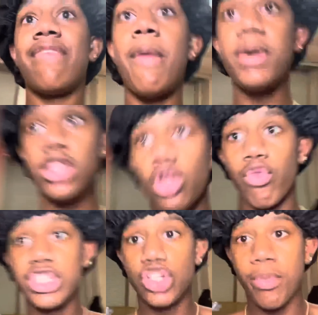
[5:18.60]
If I put the
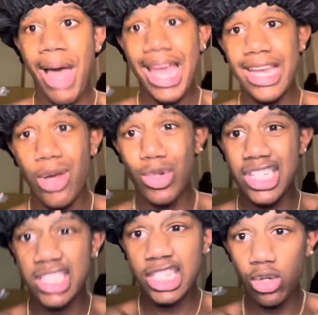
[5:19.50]
original mag in it, which
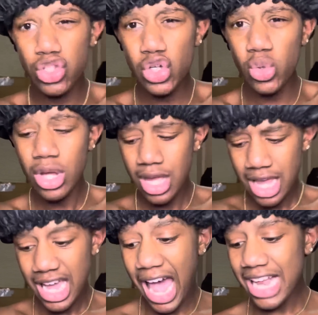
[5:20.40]
is CO2,
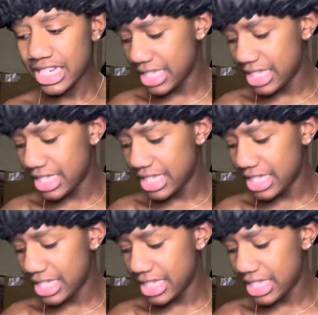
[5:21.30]
it actually